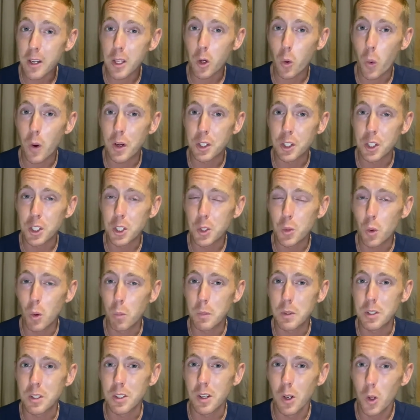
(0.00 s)
any questions you want
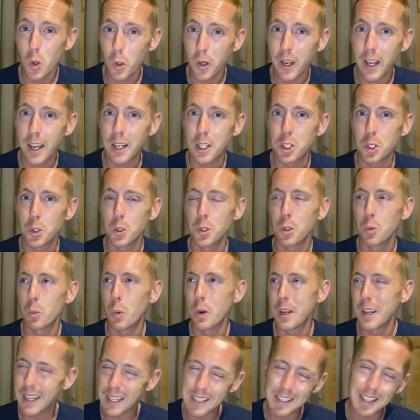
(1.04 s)
me to look at during the
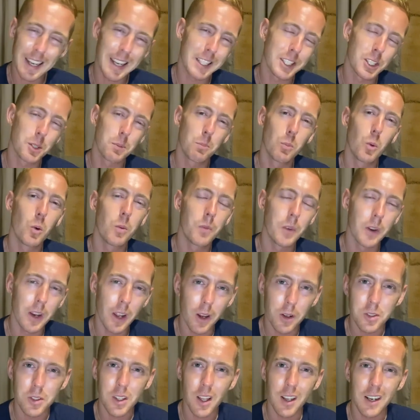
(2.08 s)
week, let's get some more
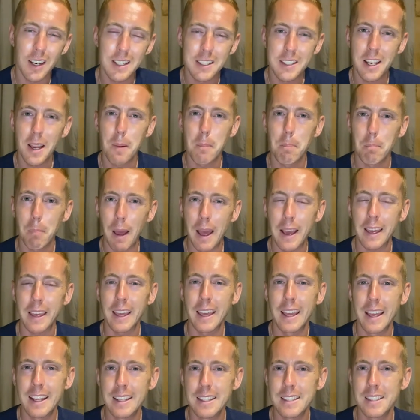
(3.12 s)
videos done. Let's get back
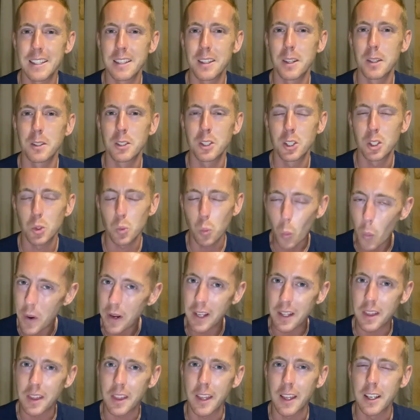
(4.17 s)
into the swing
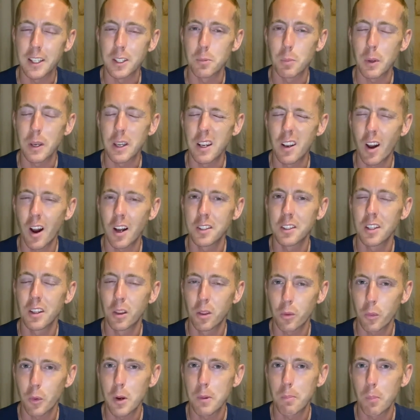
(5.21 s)
of things. But United,
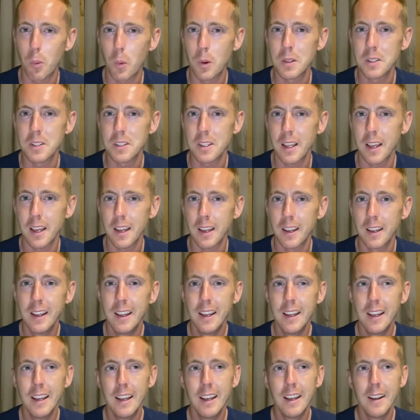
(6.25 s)
3 points there.
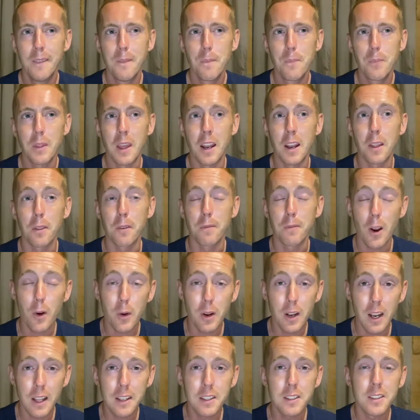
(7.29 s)
And at the
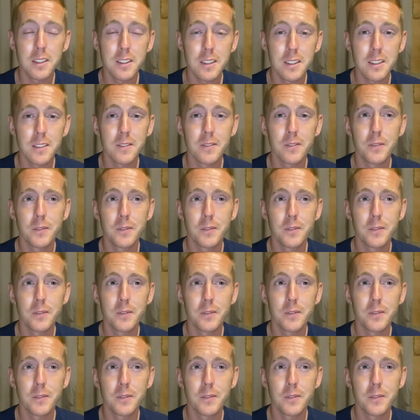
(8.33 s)
very least,